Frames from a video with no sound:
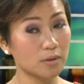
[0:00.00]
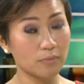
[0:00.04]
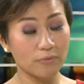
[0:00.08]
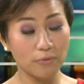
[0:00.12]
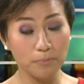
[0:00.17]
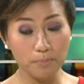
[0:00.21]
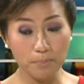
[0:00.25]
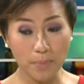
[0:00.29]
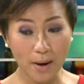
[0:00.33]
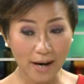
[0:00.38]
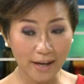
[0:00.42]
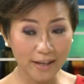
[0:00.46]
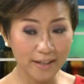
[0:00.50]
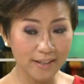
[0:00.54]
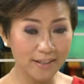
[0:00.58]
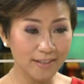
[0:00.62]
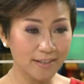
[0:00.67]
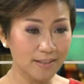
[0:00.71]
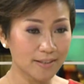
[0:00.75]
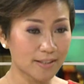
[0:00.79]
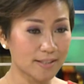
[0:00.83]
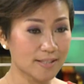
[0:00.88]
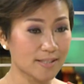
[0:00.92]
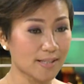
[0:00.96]

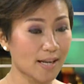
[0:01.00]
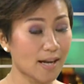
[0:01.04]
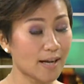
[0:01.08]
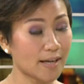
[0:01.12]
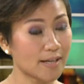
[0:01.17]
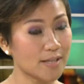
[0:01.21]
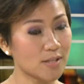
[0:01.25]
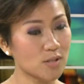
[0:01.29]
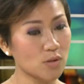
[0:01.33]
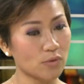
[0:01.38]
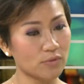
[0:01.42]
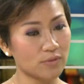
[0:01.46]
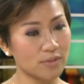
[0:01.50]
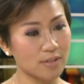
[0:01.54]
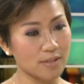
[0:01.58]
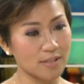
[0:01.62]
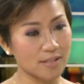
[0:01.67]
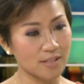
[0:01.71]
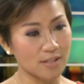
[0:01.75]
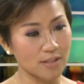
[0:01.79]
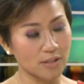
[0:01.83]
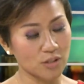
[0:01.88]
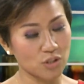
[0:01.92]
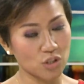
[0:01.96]
by the size of the
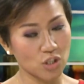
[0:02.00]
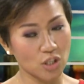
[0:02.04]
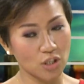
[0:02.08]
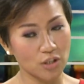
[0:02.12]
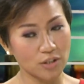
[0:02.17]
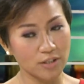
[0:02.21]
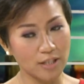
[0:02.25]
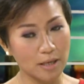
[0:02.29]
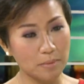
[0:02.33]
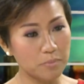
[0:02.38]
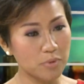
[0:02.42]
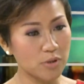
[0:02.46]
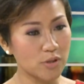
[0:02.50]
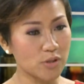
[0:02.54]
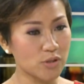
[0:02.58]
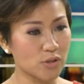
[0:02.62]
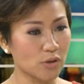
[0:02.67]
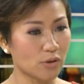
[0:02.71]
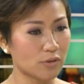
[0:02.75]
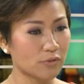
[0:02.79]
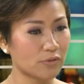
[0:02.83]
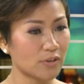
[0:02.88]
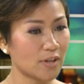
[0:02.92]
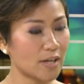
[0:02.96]
sheer
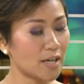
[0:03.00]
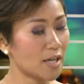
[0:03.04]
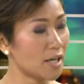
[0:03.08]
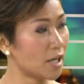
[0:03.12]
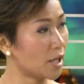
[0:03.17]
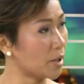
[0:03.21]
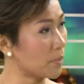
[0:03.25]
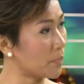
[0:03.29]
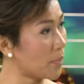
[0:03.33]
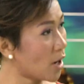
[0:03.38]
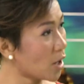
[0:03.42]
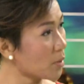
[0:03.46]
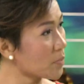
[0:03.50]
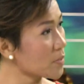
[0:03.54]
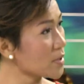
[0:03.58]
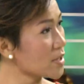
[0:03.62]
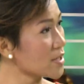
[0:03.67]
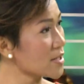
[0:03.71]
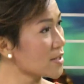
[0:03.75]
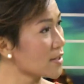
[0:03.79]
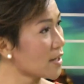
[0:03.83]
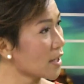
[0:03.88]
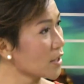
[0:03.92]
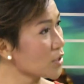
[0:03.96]
numbers of
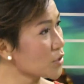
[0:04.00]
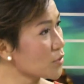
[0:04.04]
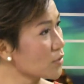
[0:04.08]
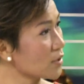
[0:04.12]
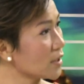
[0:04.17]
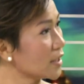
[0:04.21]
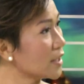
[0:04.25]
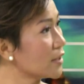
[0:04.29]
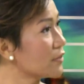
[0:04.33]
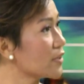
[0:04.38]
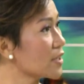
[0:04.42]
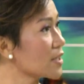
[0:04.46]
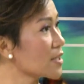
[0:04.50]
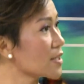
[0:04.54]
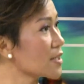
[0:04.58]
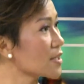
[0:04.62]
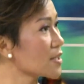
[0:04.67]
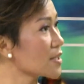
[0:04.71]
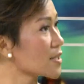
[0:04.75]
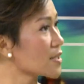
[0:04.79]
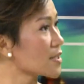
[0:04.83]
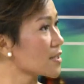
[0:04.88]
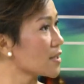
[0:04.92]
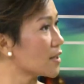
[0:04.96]
apartments, luxury
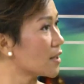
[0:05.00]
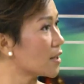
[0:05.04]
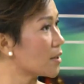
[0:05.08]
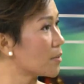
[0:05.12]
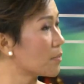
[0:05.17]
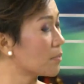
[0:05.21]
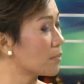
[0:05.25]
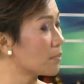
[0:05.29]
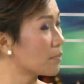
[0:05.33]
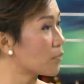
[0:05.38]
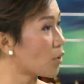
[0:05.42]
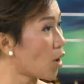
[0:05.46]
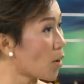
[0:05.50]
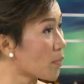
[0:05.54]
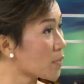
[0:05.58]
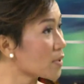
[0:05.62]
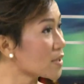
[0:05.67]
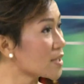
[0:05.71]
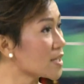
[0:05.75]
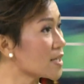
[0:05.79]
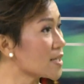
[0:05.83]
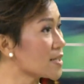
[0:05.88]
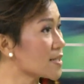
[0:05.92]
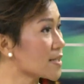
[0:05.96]
livings,
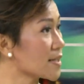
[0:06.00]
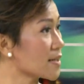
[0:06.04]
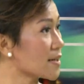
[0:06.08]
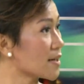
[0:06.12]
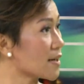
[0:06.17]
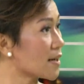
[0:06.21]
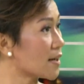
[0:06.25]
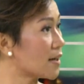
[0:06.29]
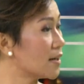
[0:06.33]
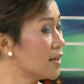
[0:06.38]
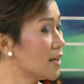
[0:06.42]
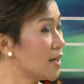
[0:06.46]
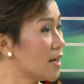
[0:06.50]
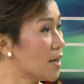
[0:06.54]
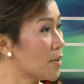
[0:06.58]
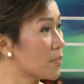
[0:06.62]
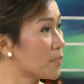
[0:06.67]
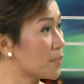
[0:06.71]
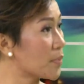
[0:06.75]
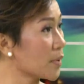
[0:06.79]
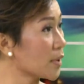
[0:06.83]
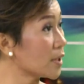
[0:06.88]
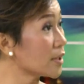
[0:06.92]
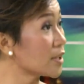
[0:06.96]
properties that are
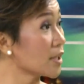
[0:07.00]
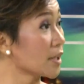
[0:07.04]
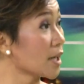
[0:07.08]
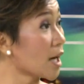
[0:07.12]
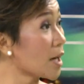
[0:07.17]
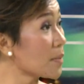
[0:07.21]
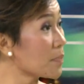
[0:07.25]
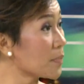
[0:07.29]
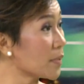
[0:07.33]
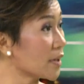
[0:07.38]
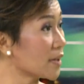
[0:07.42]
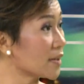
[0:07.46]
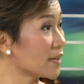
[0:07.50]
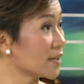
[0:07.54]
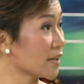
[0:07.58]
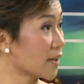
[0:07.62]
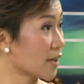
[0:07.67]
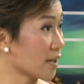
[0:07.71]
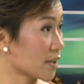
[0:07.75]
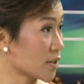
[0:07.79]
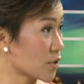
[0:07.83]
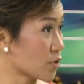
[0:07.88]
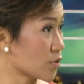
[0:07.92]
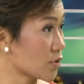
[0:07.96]
building up in the
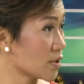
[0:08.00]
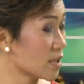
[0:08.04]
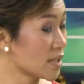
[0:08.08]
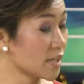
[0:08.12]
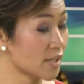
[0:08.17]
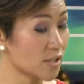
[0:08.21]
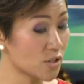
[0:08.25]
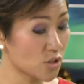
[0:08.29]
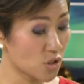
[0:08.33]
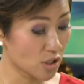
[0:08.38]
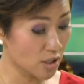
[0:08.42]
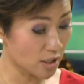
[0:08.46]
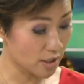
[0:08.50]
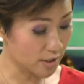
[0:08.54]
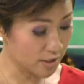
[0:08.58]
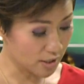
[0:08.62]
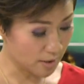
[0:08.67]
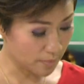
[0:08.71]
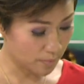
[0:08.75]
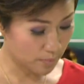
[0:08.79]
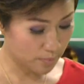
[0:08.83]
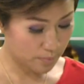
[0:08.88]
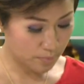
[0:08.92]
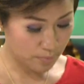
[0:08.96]
country, in
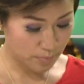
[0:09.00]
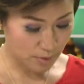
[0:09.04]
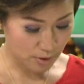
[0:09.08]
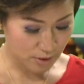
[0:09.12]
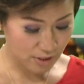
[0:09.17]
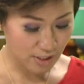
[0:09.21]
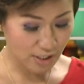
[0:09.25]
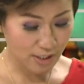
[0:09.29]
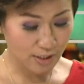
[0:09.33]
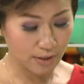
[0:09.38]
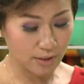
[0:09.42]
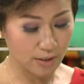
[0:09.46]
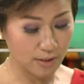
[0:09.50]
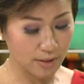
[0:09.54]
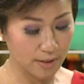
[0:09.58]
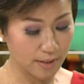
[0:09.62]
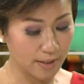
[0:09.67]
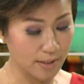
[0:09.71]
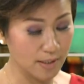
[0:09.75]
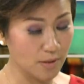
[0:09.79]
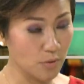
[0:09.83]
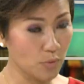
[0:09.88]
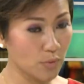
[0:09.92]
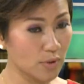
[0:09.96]
Jakarta
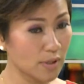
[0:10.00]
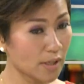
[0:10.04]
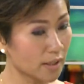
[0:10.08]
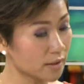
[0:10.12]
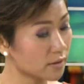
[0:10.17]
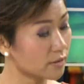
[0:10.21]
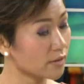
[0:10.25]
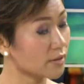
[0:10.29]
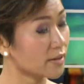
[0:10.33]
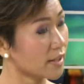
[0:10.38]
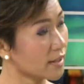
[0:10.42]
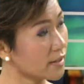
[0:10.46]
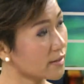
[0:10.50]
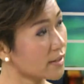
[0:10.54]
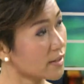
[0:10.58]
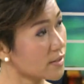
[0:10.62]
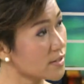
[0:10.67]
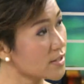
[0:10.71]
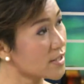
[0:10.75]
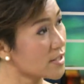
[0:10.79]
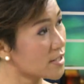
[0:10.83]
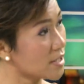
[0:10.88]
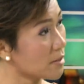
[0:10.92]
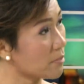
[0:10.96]
particularly. We'd like to think
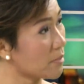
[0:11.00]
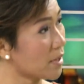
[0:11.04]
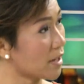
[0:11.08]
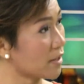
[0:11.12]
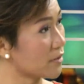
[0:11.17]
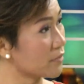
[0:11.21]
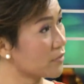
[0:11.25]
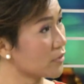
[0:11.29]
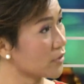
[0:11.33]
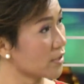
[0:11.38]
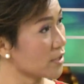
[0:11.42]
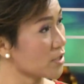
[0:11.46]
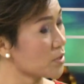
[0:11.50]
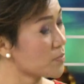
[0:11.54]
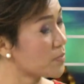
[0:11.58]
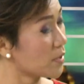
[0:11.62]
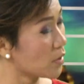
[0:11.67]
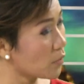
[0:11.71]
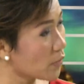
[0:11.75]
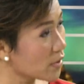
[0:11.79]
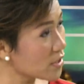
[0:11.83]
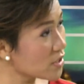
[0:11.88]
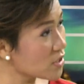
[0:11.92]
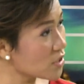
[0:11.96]
there's a demand for this.
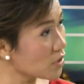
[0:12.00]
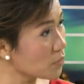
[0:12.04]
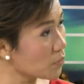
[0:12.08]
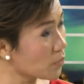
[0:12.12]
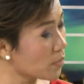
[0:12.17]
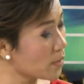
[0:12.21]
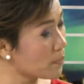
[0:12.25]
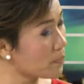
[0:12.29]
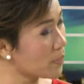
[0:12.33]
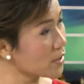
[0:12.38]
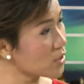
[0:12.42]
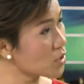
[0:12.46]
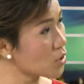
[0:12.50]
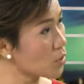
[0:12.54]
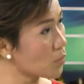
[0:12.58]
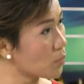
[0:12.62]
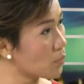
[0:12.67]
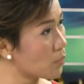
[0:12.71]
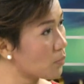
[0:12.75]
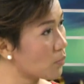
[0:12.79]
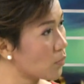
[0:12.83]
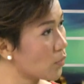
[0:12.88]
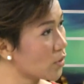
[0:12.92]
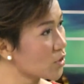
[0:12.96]
But what's
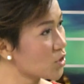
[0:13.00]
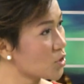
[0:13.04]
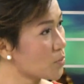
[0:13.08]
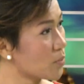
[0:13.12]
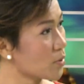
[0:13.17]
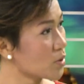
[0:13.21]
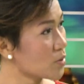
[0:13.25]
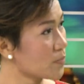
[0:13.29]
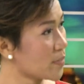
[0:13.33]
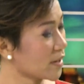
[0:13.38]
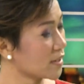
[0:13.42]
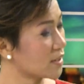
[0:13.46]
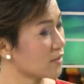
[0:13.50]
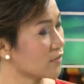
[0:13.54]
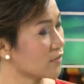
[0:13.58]
your perspective